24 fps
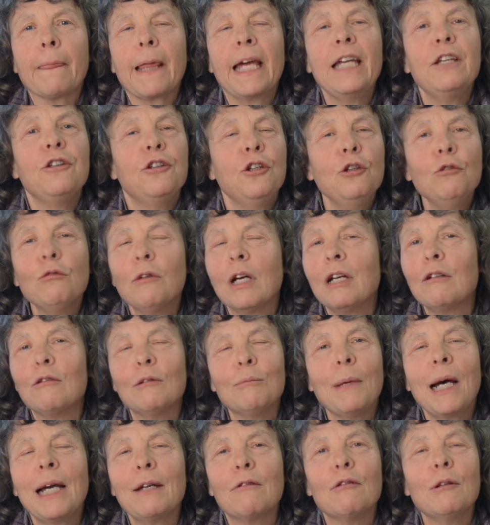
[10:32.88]
And you
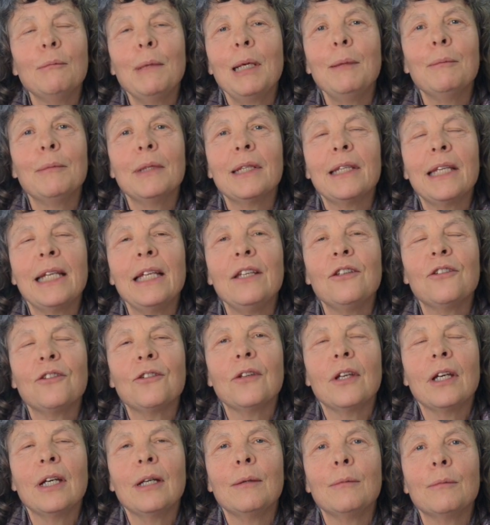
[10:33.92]
might remember
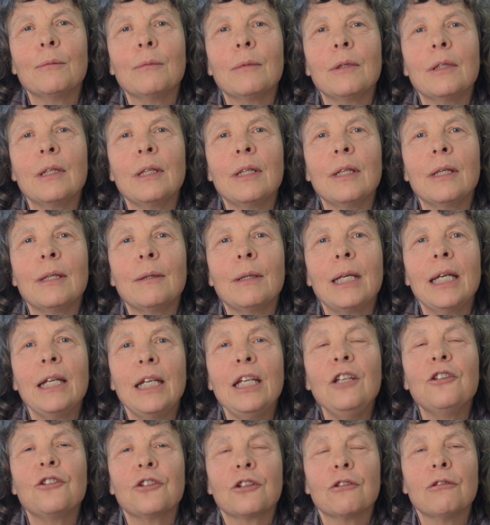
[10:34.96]
these,
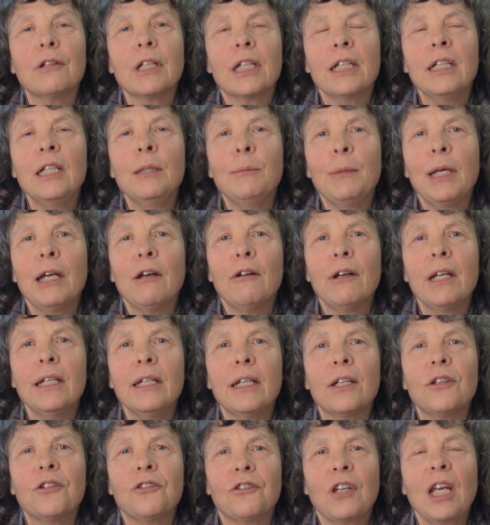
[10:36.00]
each curriculum area,
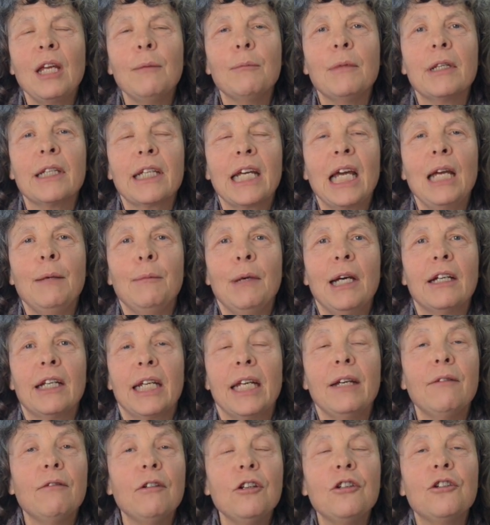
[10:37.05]
a statement came out
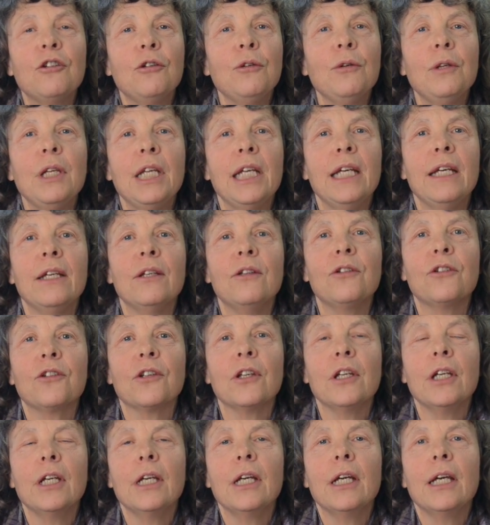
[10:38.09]
every 2 years,
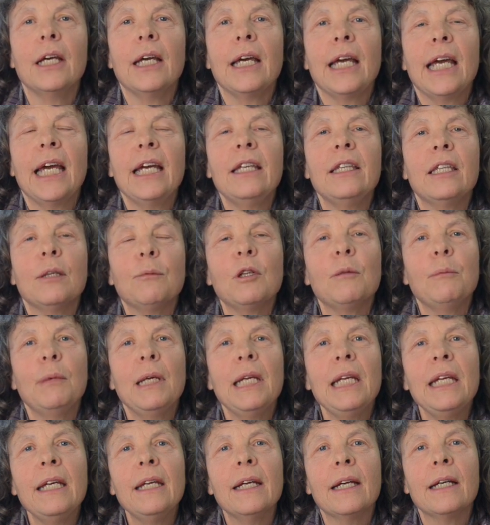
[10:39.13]
and there would
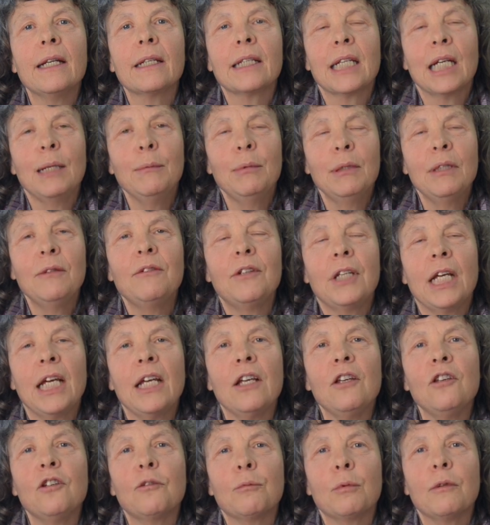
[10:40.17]
be a couple of
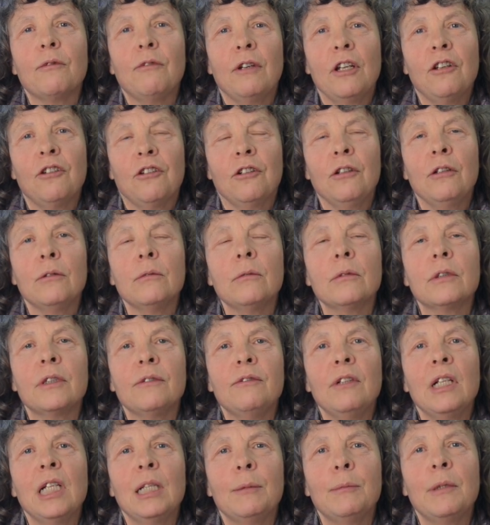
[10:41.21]
days professional
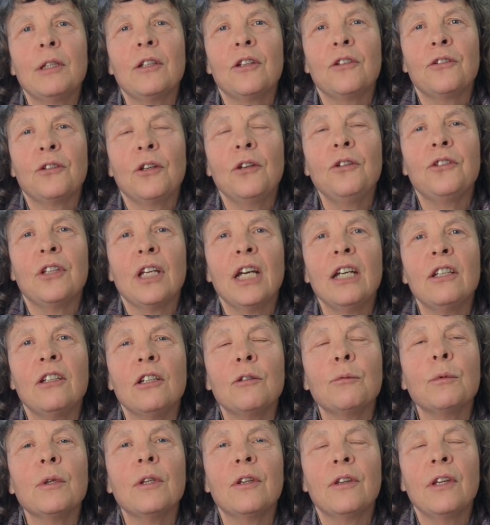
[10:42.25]
development
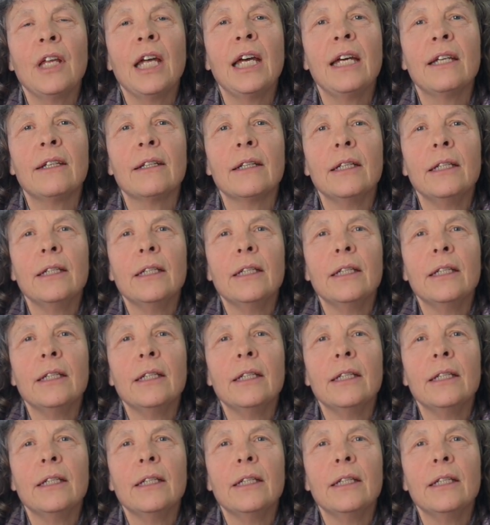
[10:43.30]
associated with that.